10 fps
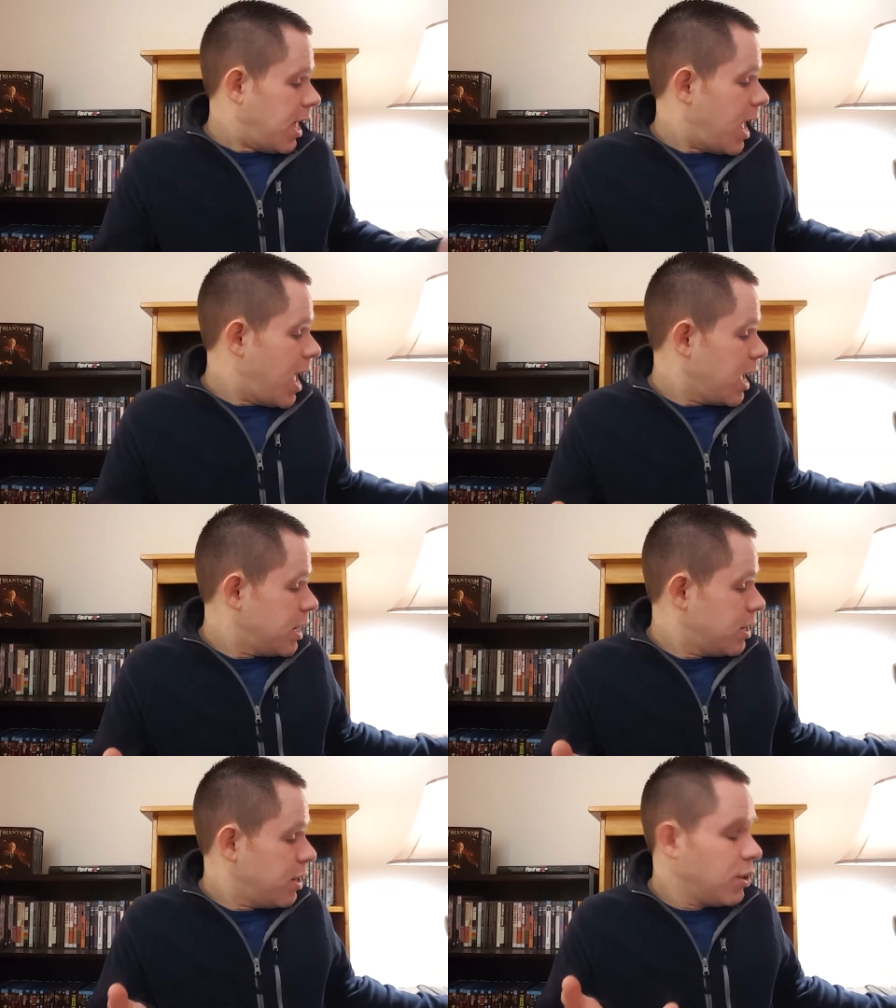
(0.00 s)

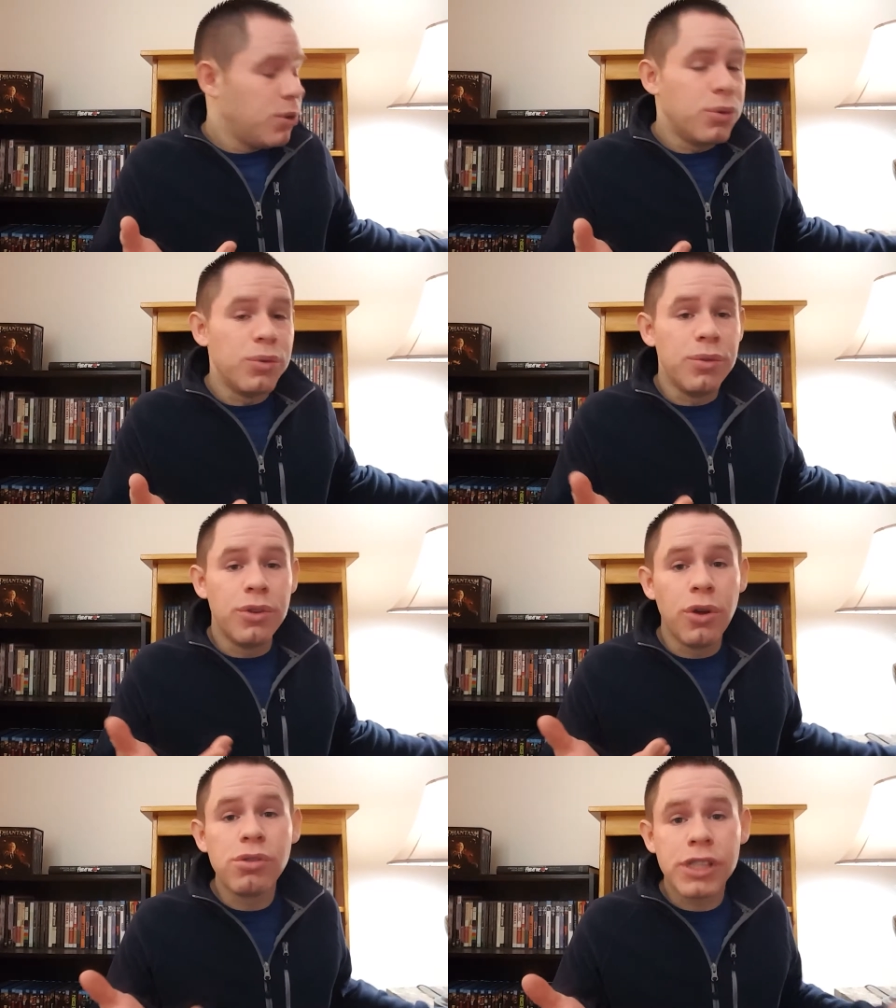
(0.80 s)
And
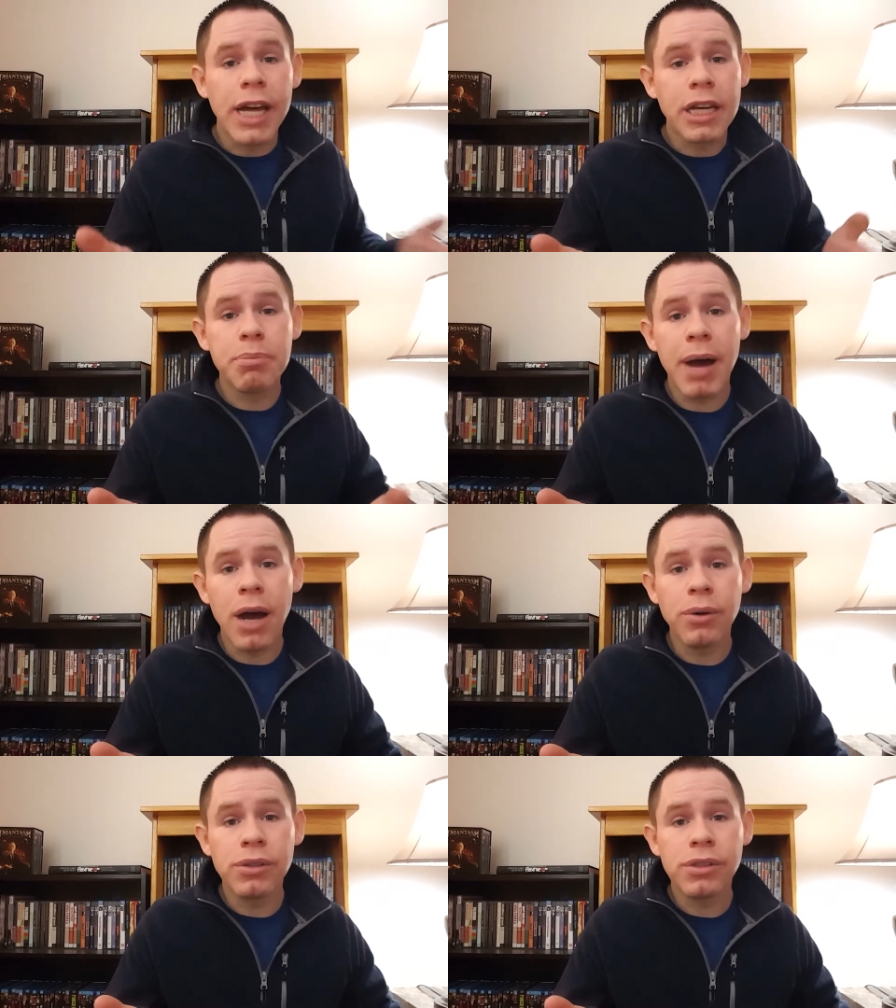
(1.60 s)
those psychic
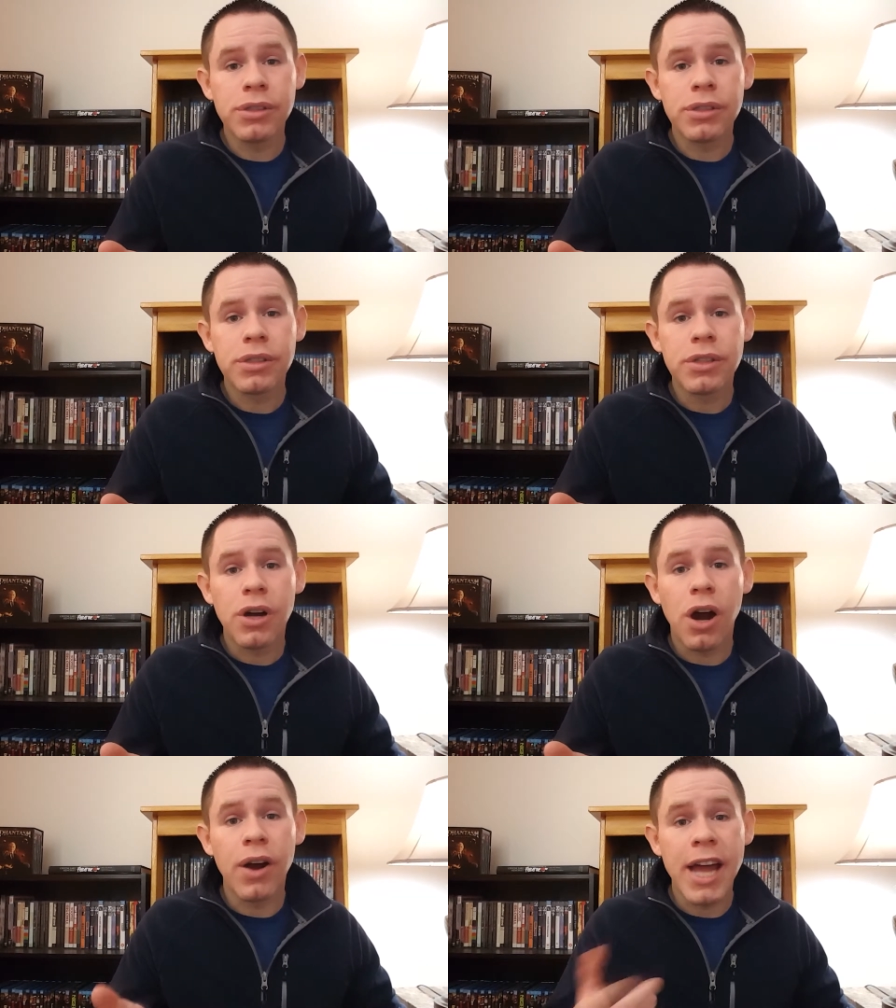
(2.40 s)
powers,
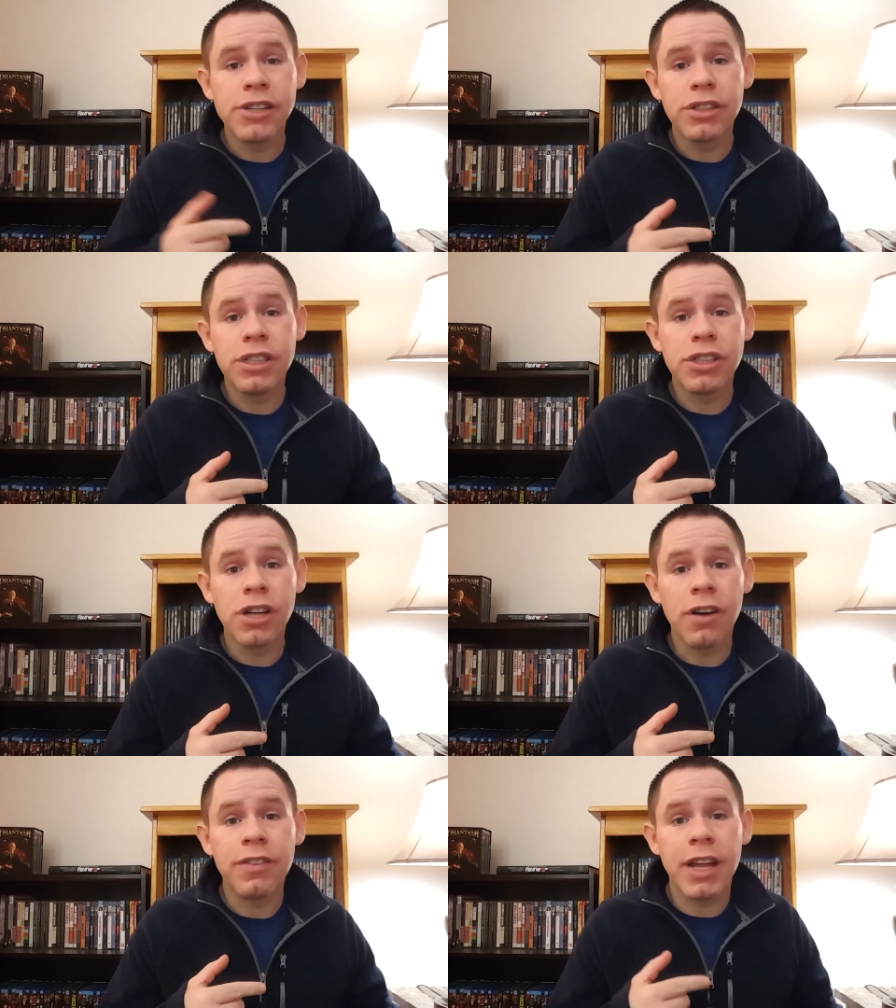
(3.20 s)
are actually
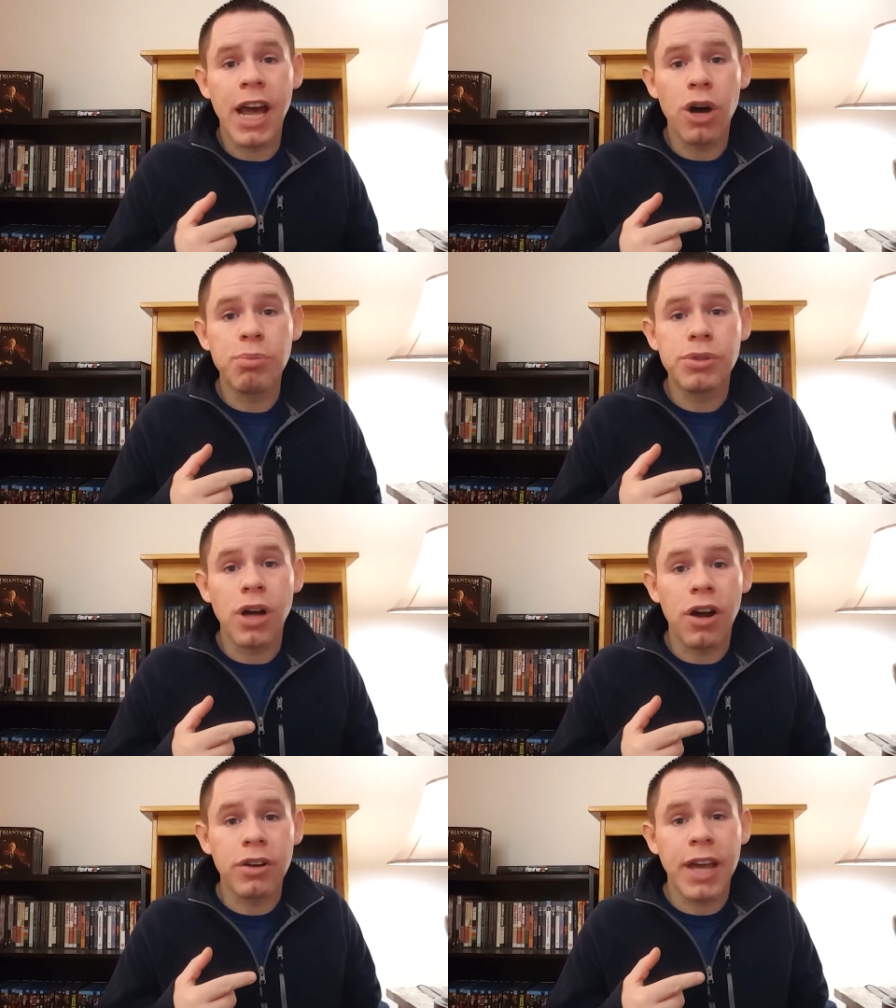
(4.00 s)
stuff that helps
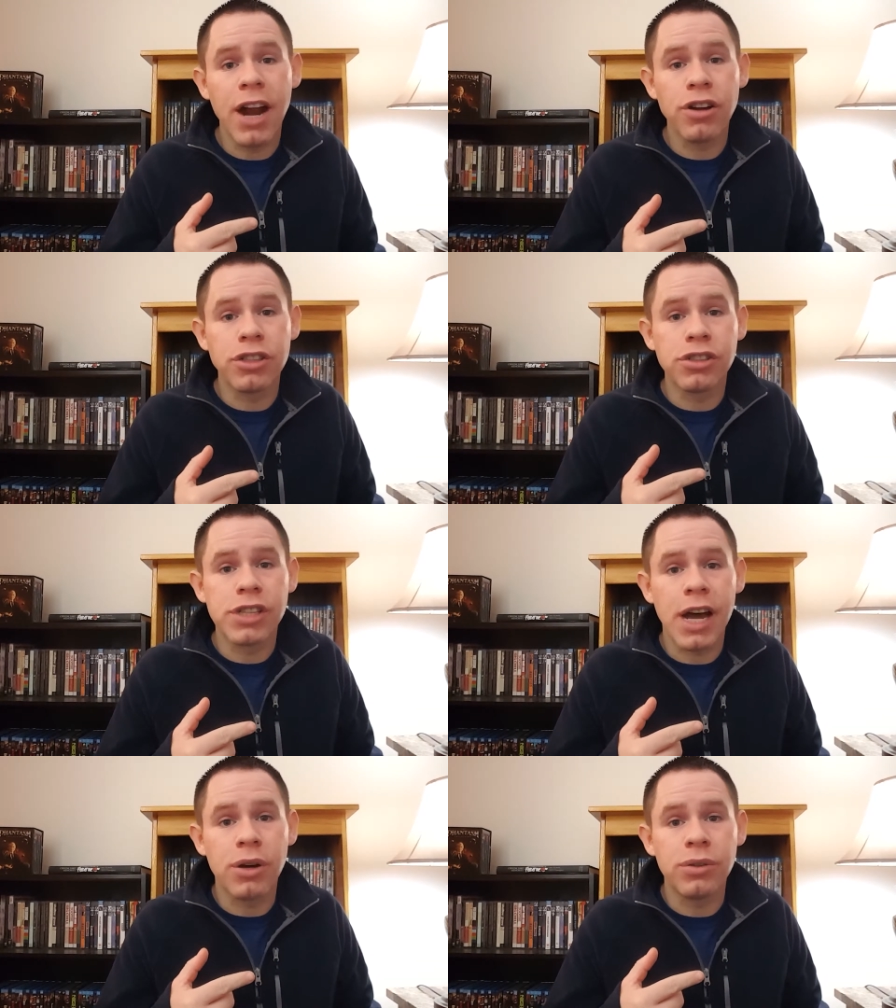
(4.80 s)
our characters
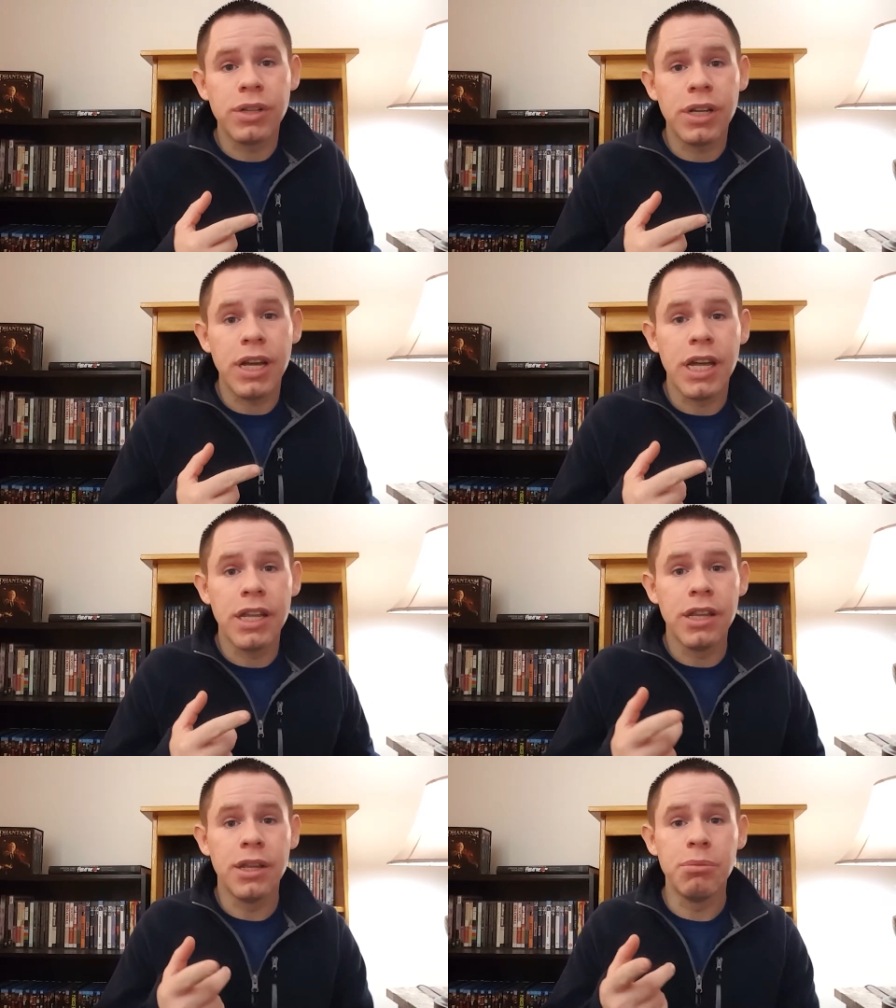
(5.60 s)
out
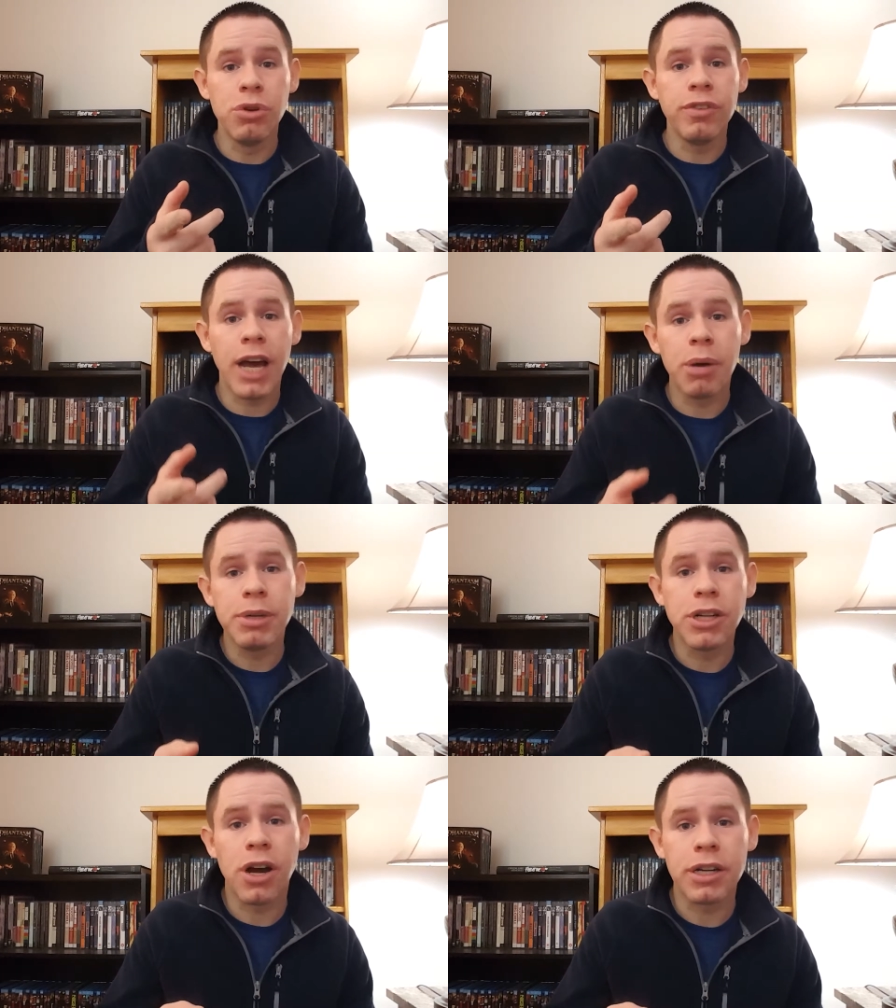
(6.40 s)
in the movie I'll be
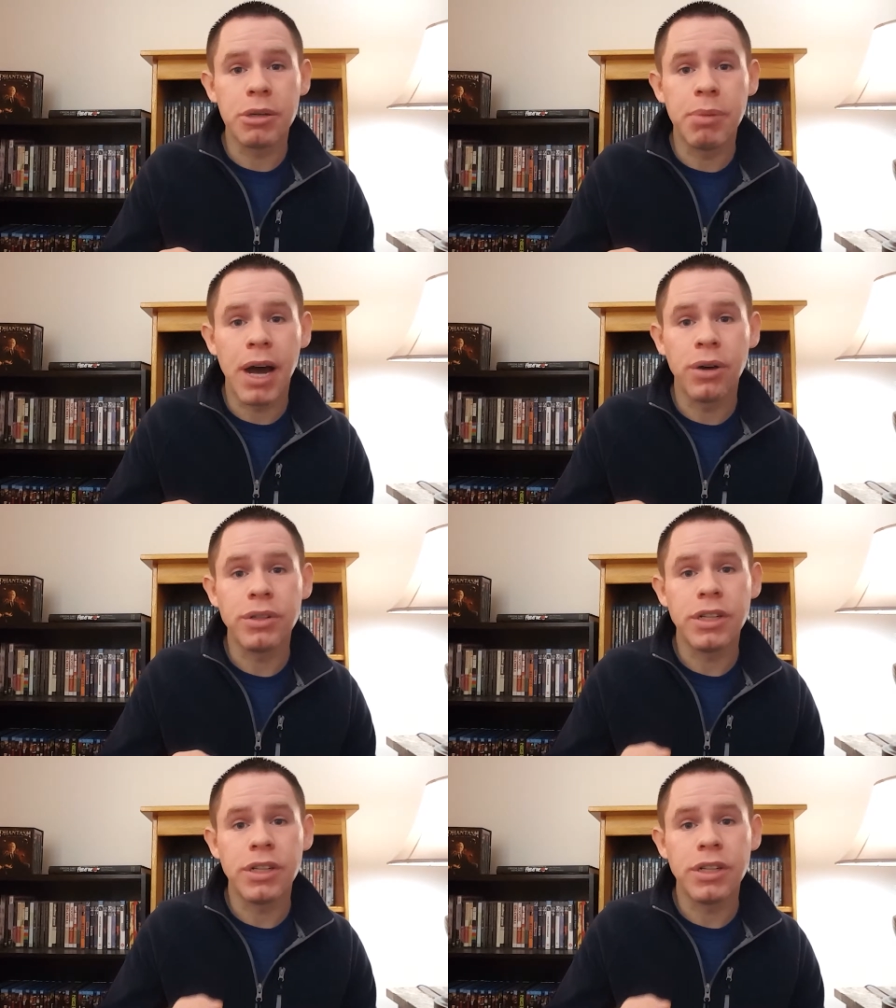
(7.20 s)
talking about,